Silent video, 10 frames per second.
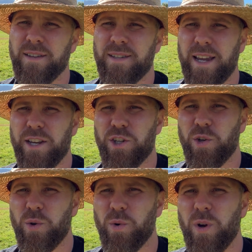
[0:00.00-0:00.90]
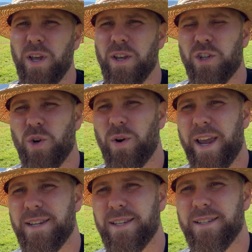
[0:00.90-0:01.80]
CSU
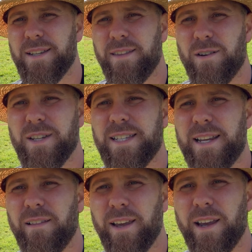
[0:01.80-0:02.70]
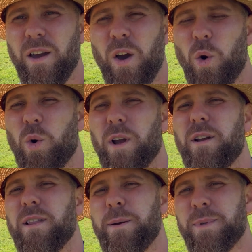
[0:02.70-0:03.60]
showcases their ceiling, or a
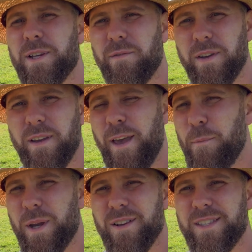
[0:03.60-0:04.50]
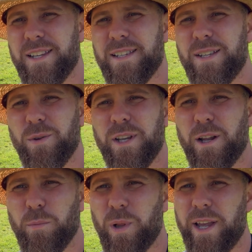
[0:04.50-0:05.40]
glimpse of it, because they still
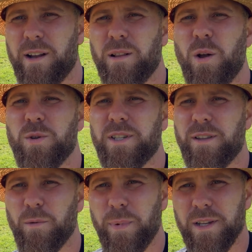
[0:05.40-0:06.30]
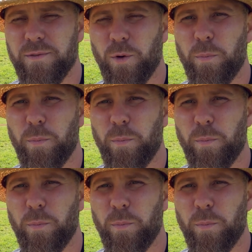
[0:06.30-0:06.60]
didn't play close to their best